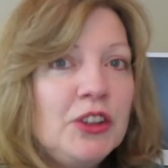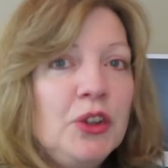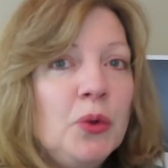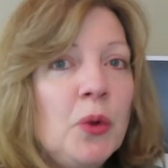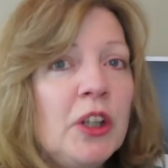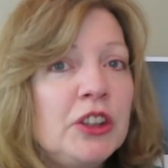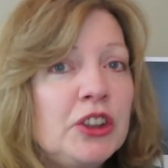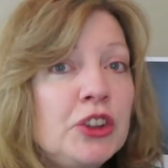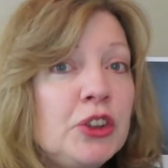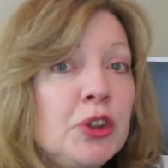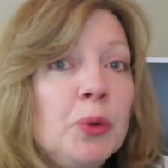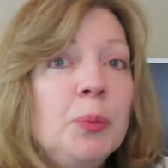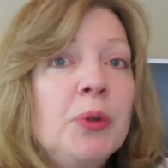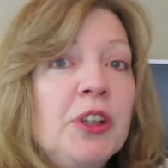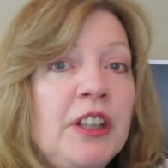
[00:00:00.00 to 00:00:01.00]
you are
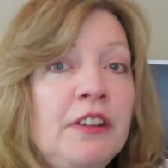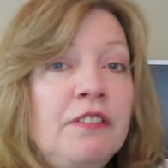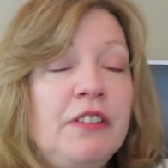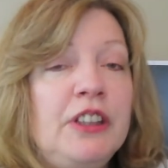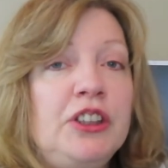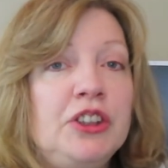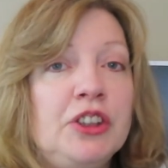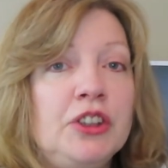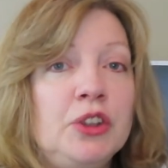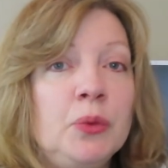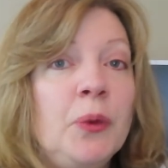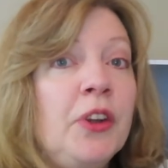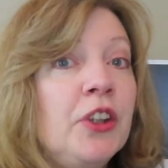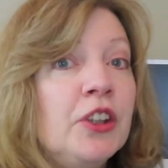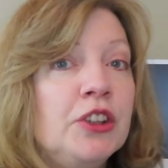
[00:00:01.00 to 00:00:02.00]
super efficient
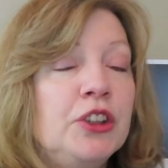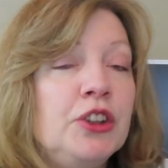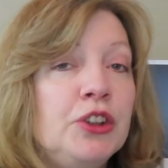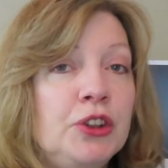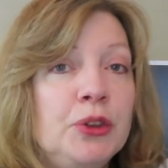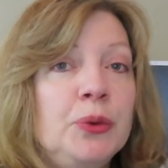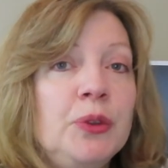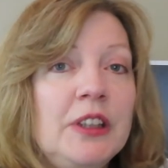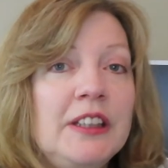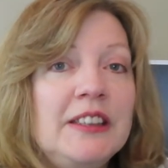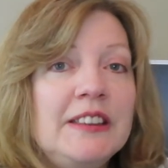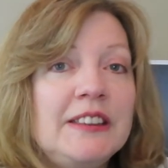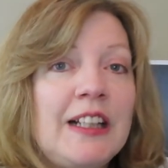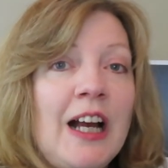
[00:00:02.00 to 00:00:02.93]
with your to-do list,